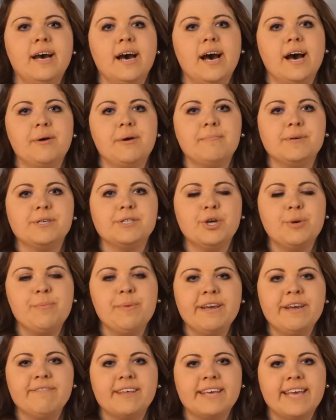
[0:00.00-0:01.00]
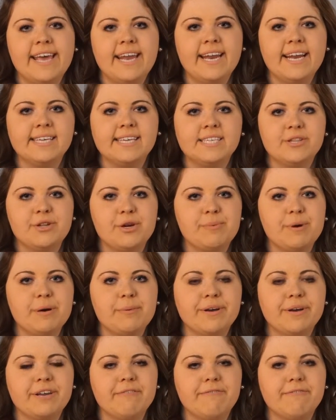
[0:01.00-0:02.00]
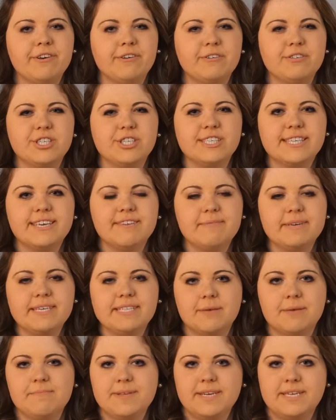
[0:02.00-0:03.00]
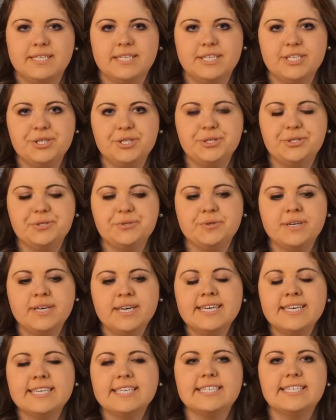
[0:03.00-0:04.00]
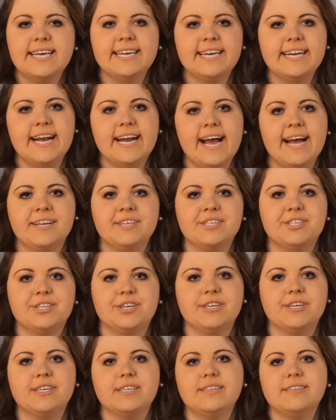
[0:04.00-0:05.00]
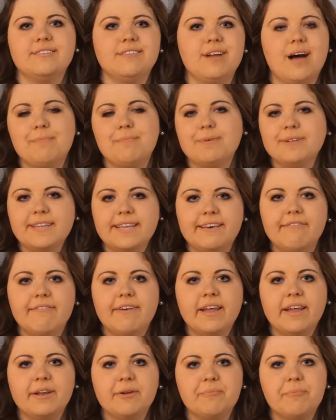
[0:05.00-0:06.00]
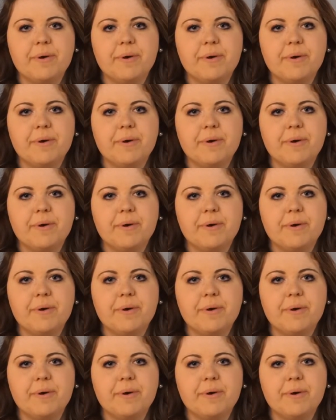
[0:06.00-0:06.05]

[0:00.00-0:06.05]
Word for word: um, but so many of the candidates in the Republican field just give me something to stand against or to not believe in.